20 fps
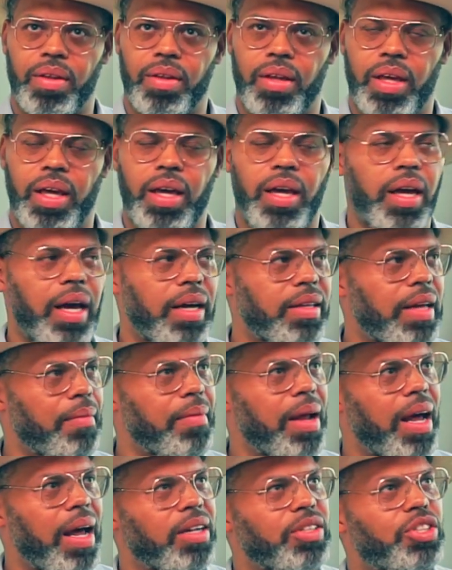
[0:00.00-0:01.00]
I'm
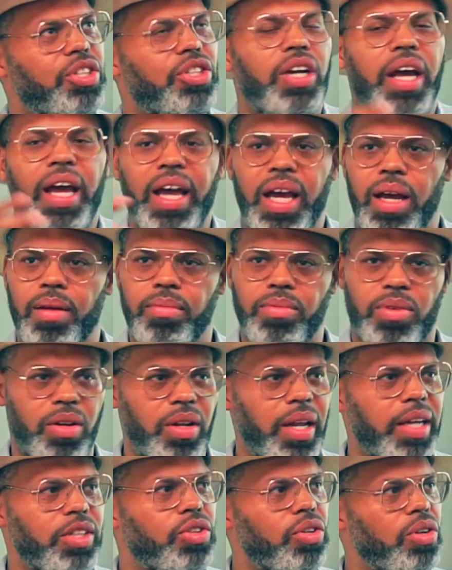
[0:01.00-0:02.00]
not ashamed to
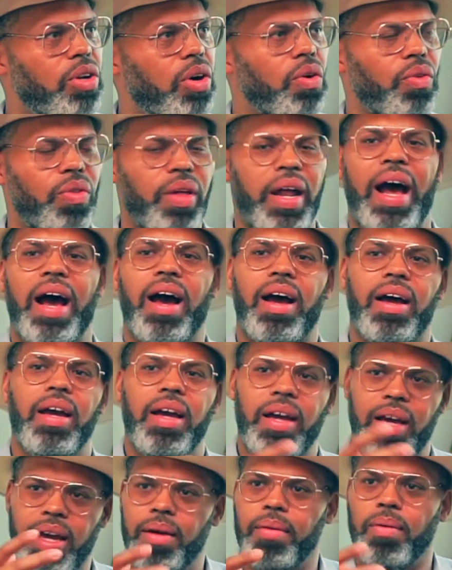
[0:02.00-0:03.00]
let you know that I
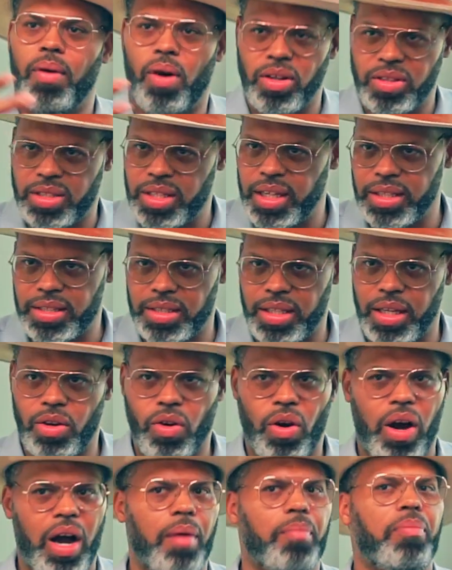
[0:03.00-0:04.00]
am autistic, or
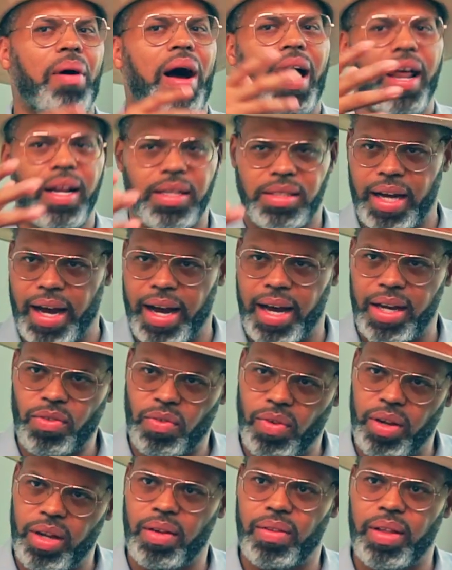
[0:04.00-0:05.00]
I apologize for
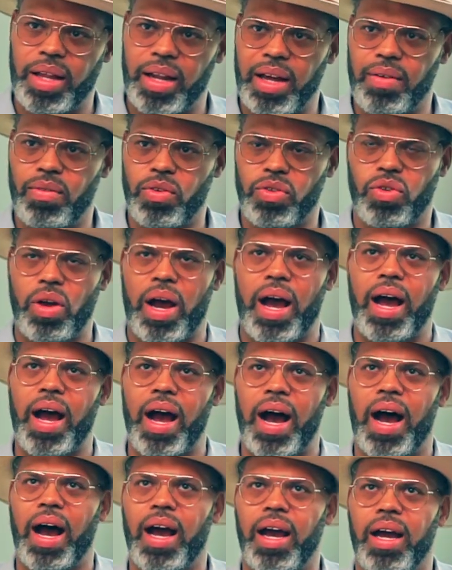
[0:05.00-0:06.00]
any of that level. So
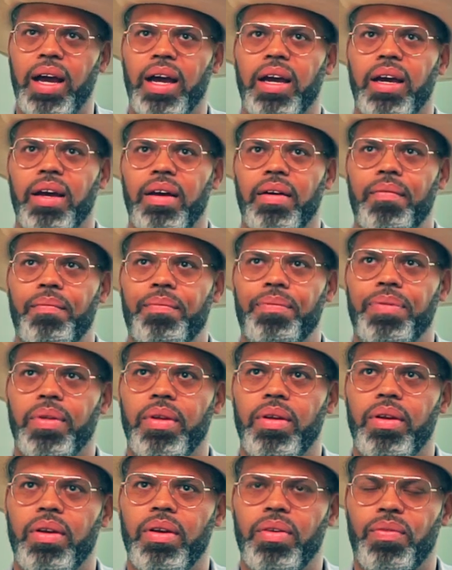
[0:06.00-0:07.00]

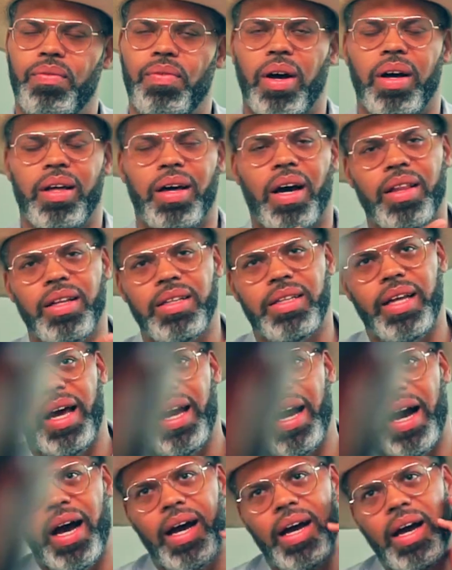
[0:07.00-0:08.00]
the other day,
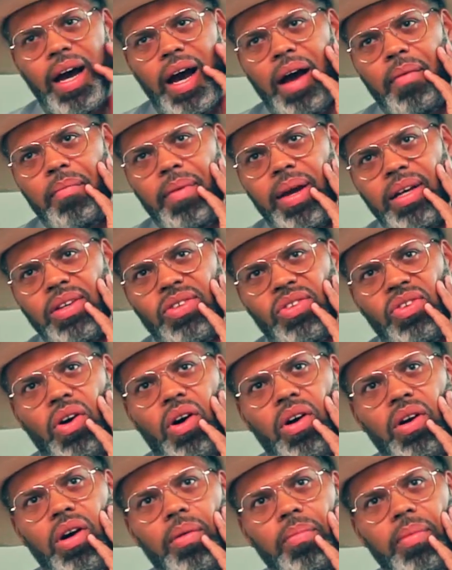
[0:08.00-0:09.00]
I made a
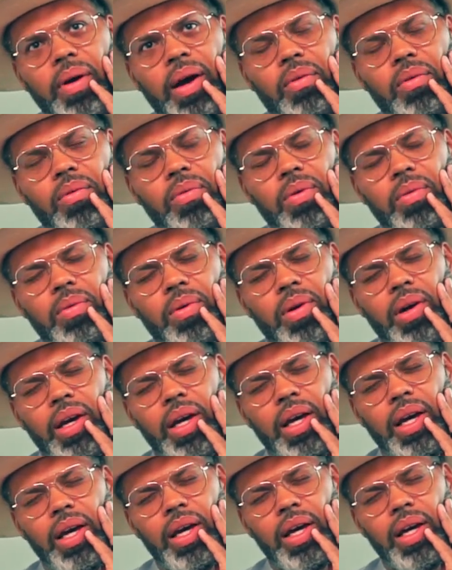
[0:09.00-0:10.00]
song up. We were
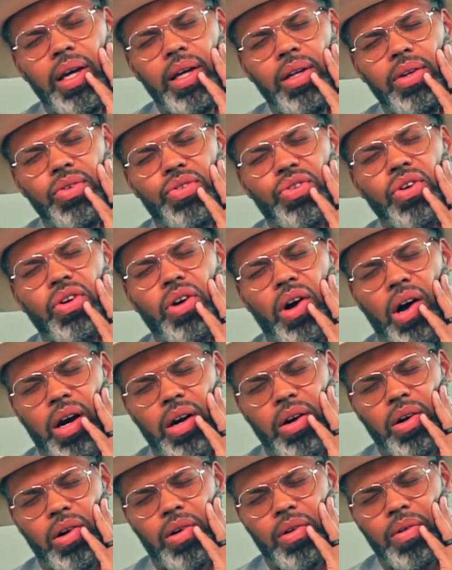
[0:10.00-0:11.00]
in
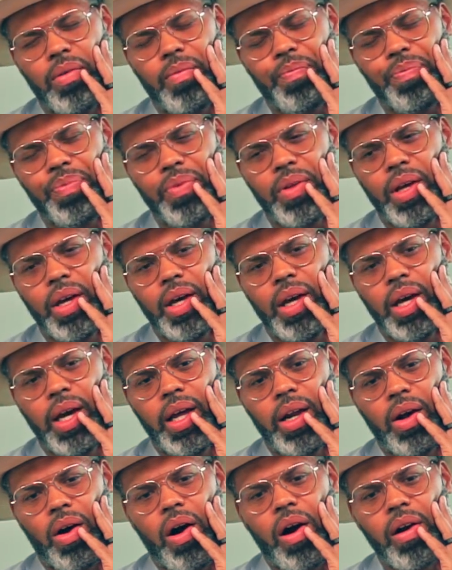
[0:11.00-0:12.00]
Chicago,
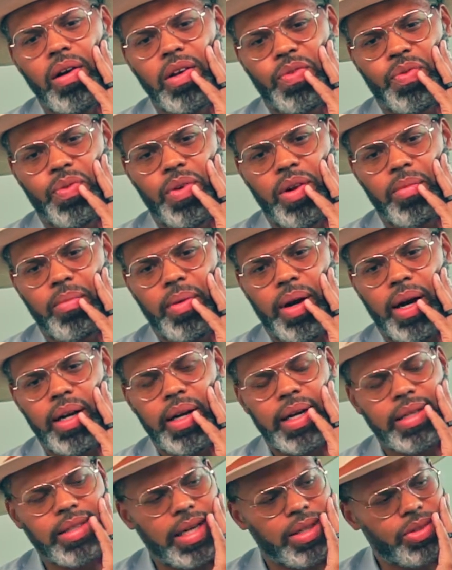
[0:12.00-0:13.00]
and an artist friend of mine,
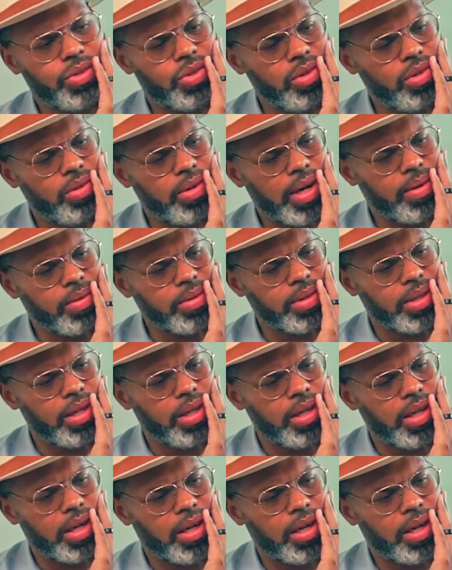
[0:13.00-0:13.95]
that's not true, I was in